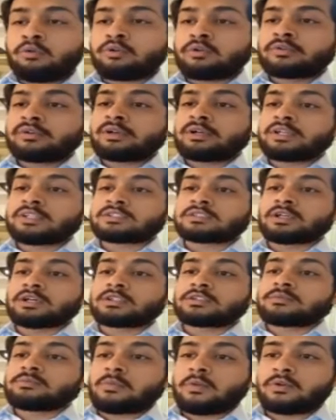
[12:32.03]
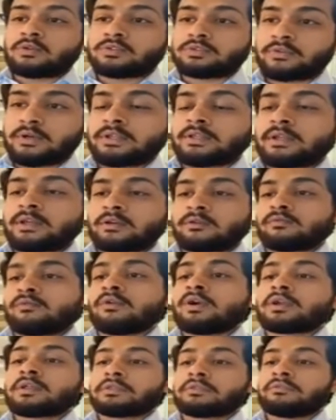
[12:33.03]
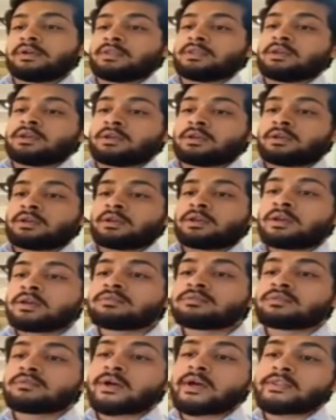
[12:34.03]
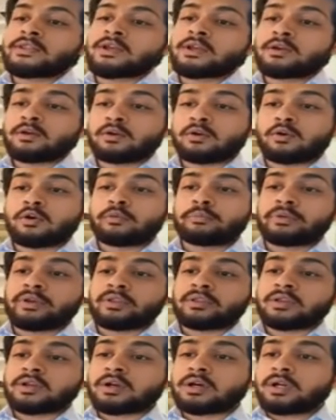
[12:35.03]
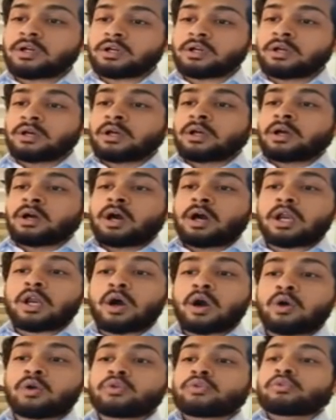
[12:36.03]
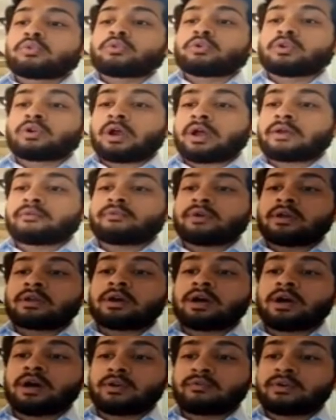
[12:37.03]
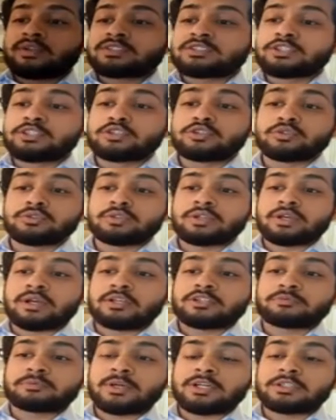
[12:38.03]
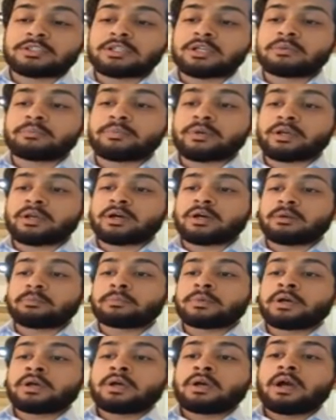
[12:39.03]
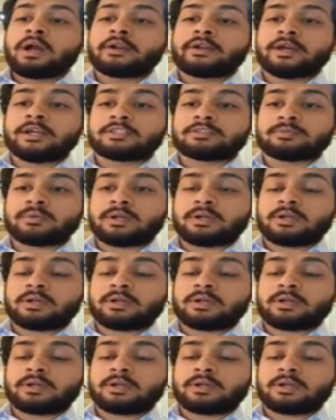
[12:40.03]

will discuss about swathing. What is swathing? In swathing, crop is cut, allowed to dry when harvested using a special pickup attachment.